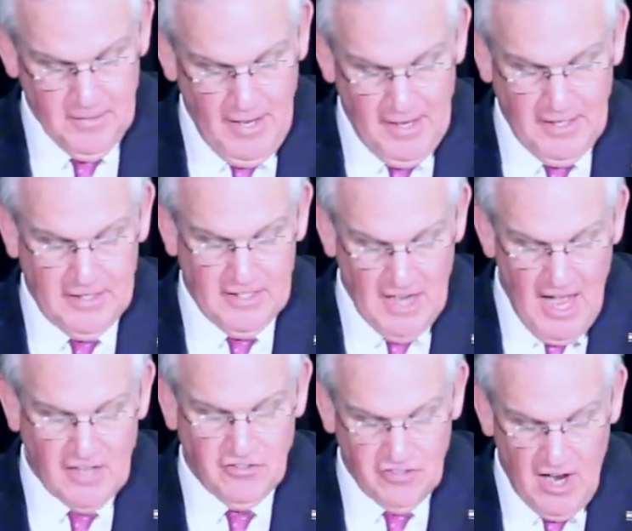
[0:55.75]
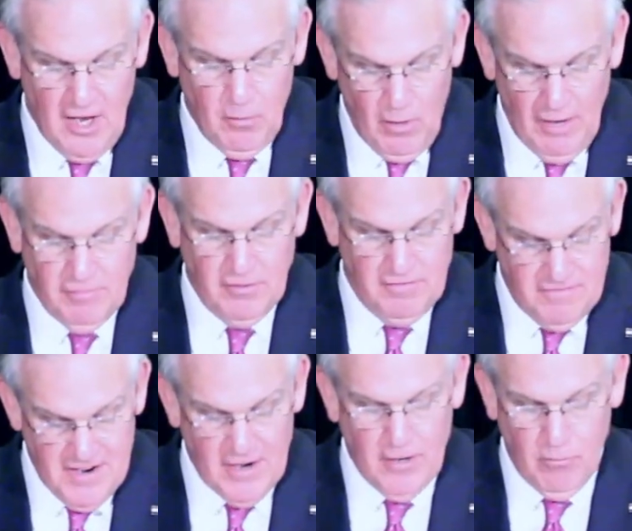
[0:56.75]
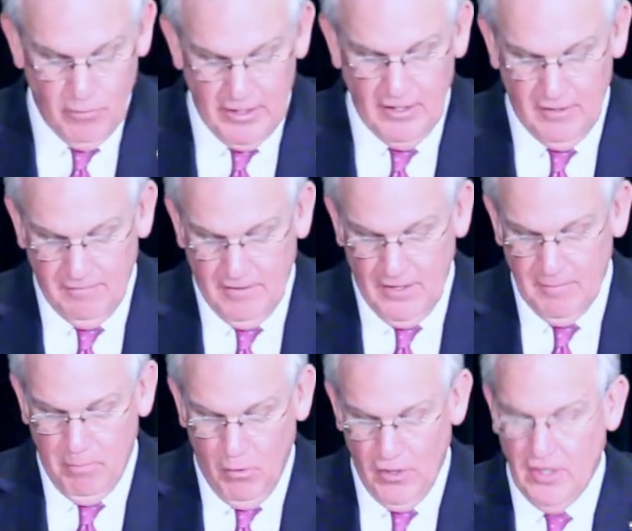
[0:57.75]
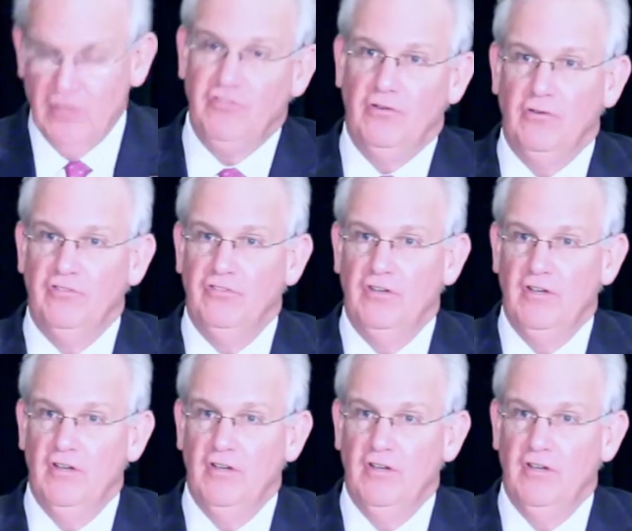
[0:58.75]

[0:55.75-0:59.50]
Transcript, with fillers: and it cannot shy away from the very real and very important issues